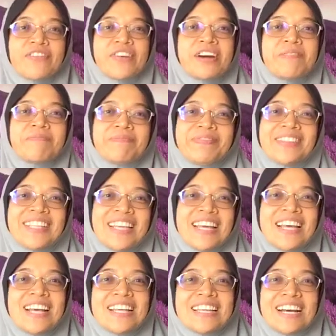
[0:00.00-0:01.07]
Farm.
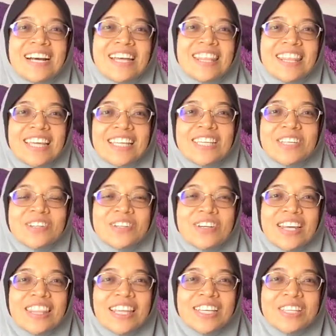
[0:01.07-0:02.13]
Thank you,
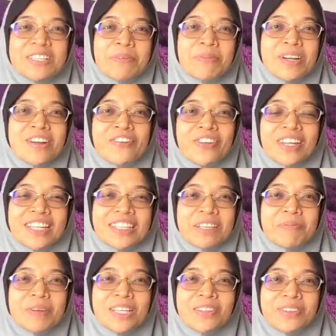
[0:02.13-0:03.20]
and thank you Sabrina for
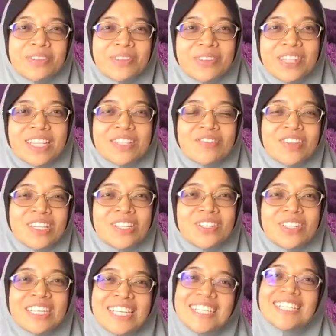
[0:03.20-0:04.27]
letting me to do this video
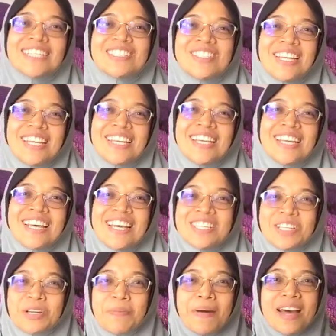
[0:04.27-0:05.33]
here today.
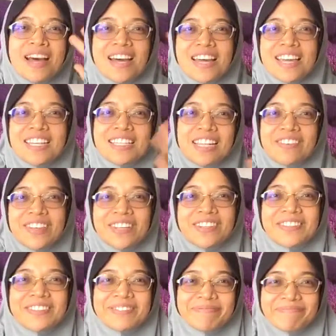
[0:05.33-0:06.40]
So goodbye,
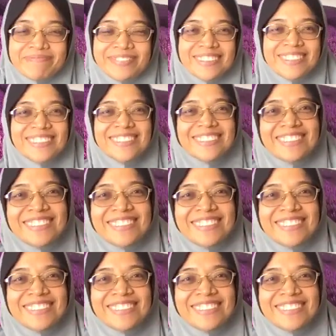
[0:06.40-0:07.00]
Assalamualaikum.